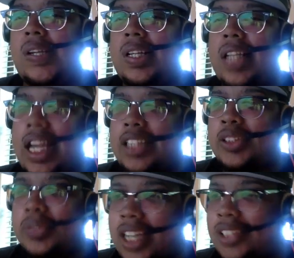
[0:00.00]
In like
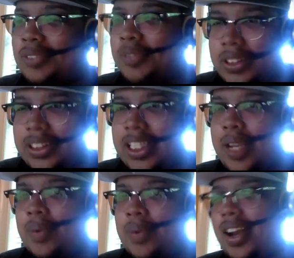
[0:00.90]
2014,
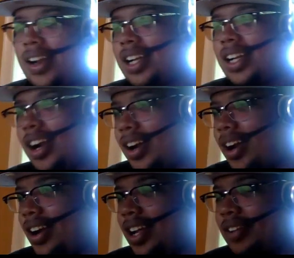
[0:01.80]
when Eric Garner
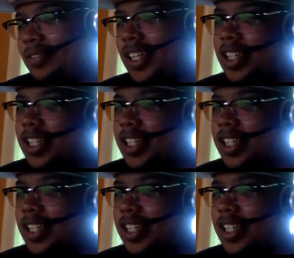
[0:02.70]
and Philando